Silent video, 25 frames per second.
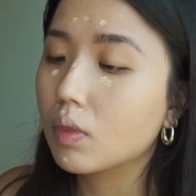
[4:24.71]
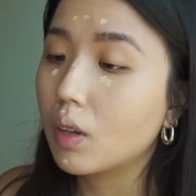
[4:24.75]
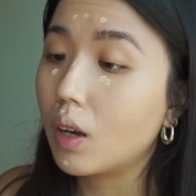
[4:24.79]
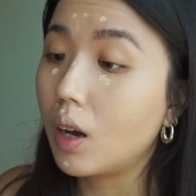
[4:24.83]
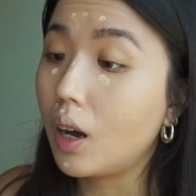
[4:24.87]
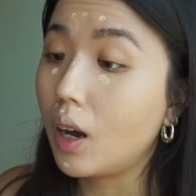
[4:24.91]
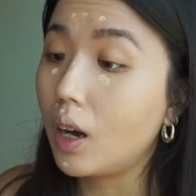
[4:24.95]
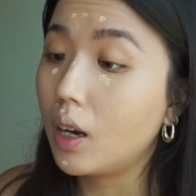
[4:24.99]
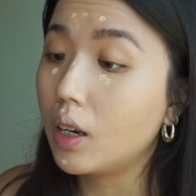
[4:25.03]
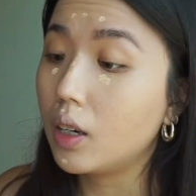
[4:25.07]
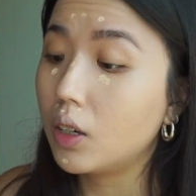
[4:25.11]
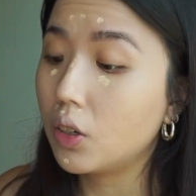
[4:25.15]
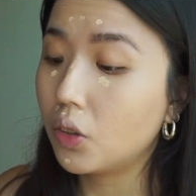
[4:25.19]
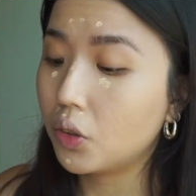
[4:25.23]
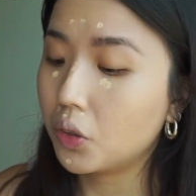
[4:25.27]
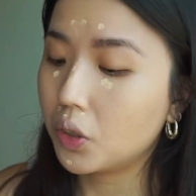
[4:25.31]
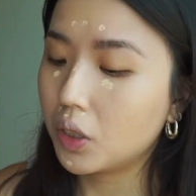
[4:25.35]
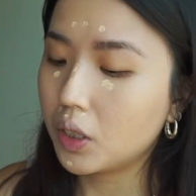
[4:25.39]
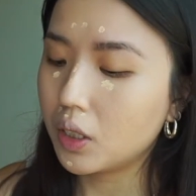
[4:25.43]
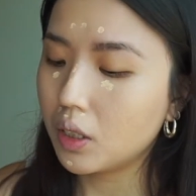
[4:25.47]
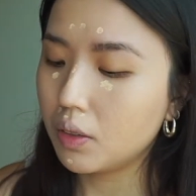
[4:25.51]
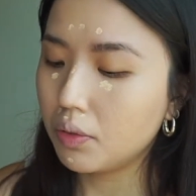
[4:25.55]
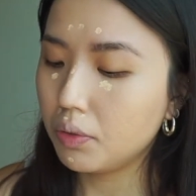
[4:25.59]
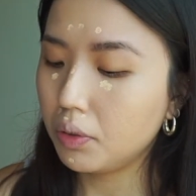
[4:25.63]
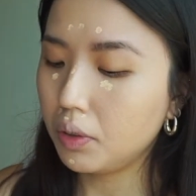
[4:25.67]
I
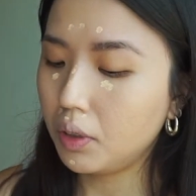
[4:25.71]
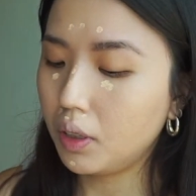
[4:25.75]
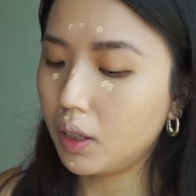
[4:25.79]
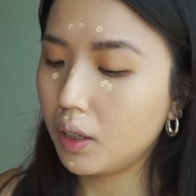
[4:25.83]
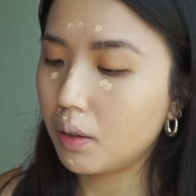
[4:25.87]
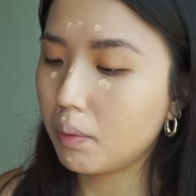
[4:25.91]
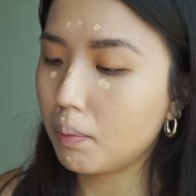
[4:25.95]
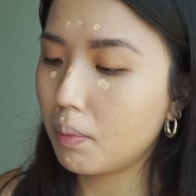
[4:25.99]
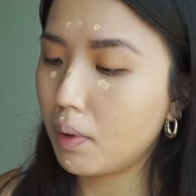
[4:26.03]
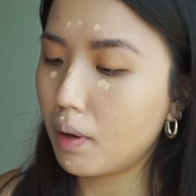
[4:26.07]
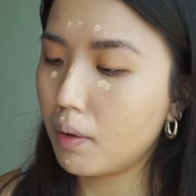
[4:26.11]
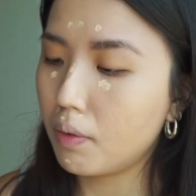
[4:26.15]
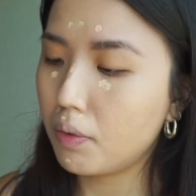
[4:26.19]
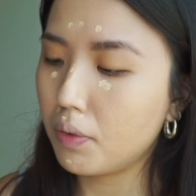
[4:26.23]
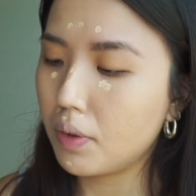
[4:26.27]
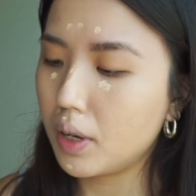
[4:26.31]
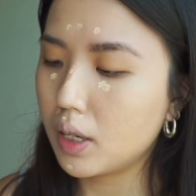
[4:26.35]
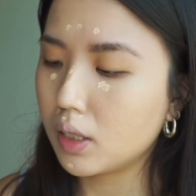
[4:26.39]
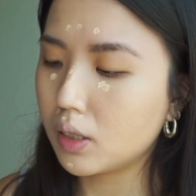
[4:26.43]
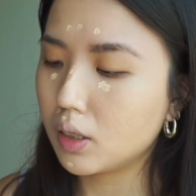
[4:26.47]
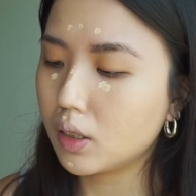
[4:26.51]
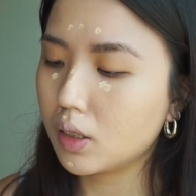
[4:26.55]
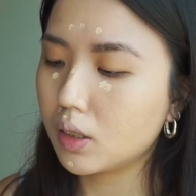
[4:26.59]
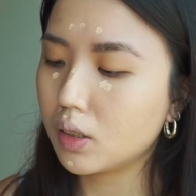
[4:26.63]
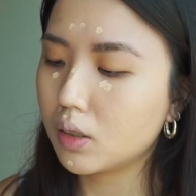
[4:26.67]
already feel like my
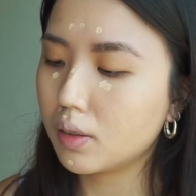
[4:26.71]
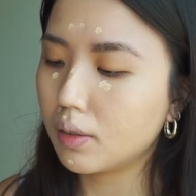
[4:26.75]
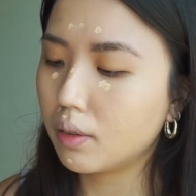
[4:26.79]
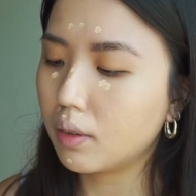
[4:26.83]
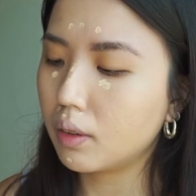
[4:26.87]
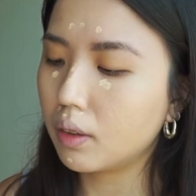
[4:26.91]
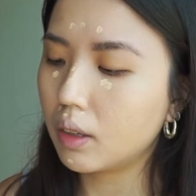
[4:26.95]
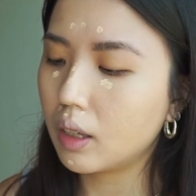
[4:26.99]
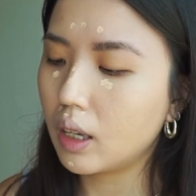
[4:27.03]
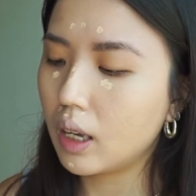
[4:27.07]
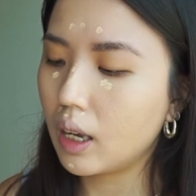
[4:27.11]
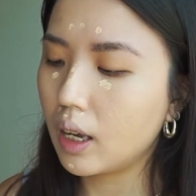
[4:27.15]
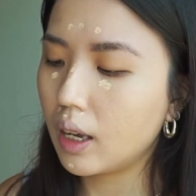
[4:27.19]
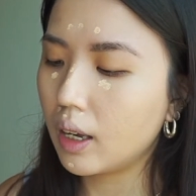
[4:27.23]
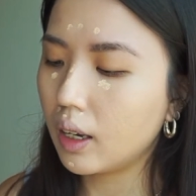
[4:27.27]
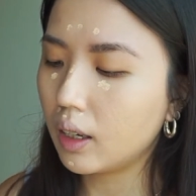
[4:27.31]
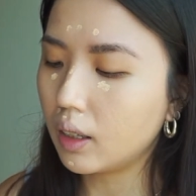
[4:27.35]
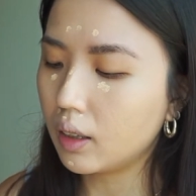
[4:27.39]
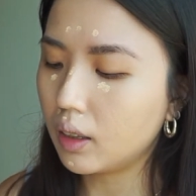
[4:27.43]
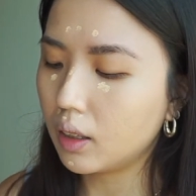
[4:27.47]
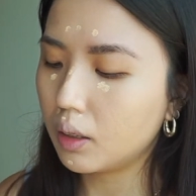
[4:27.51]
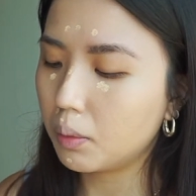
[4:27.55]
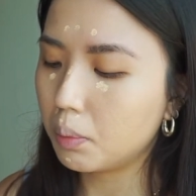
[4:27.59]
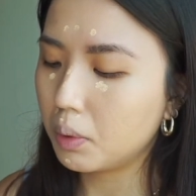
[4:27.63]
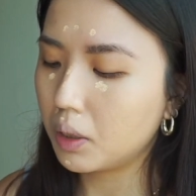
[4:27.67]
face is looking a
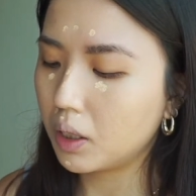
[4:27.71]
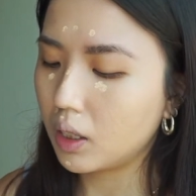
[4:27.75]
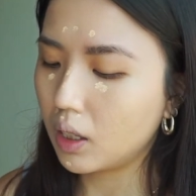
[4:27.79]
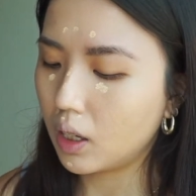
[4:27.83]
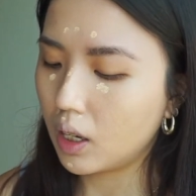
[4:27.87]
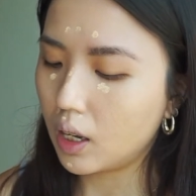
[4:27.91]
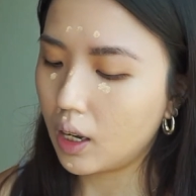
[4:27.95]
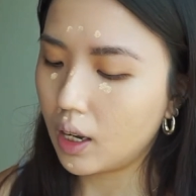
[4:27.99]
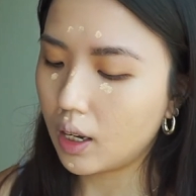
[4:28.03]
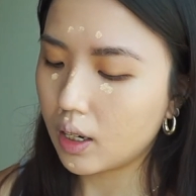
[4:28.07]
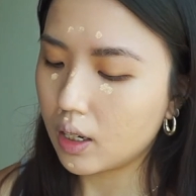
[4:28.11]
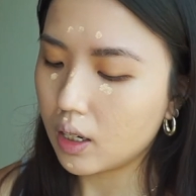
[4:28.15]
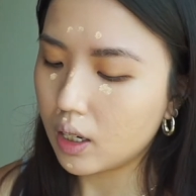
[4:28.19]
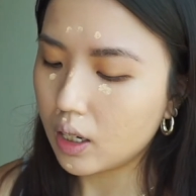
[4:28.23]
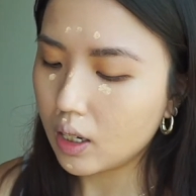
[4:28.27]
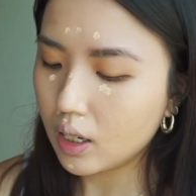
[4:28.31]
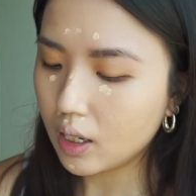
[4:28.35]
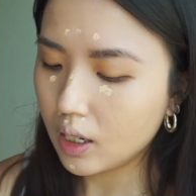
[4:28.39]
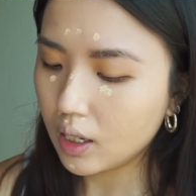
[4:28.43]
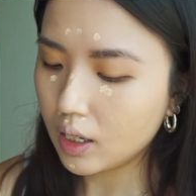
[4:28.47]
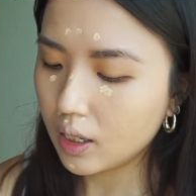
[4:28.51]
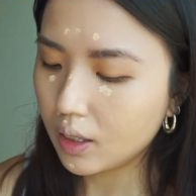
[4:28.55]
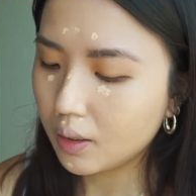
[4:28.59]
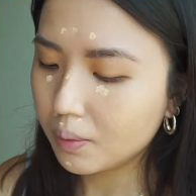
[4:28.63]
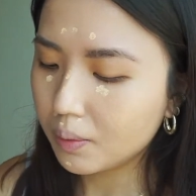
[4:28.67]
little bit
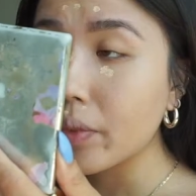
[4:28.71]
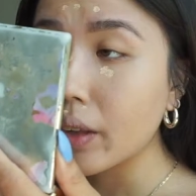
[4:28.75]
kinky.